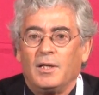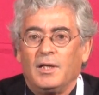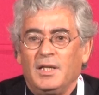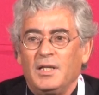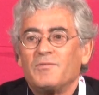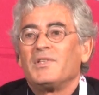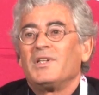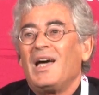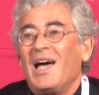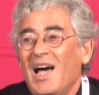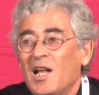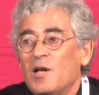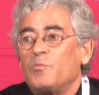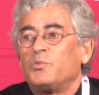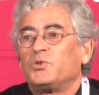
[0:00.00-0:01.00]
even
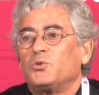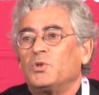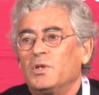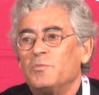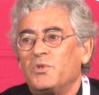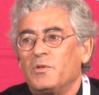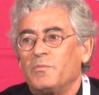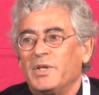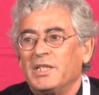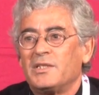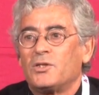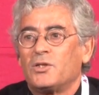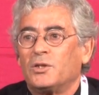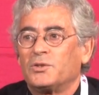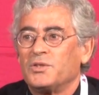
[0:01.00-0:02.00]
help to implement
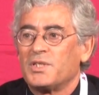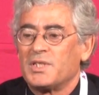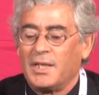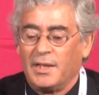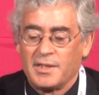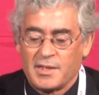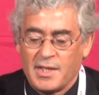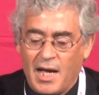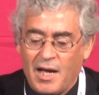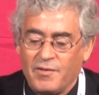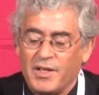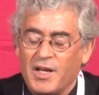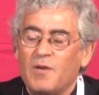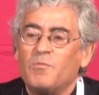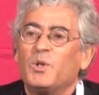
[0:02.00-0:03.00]
certain studies. I have a
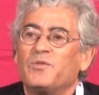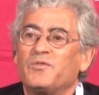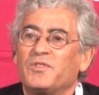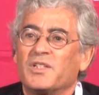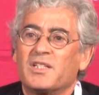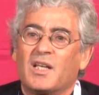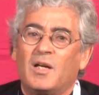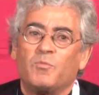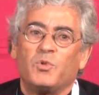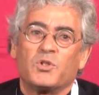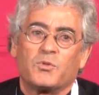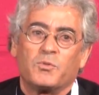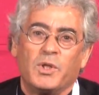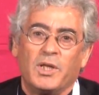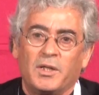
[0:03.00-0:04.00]
number of
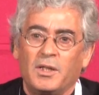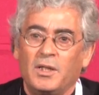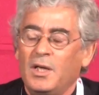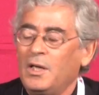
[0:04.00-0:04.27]
examples where,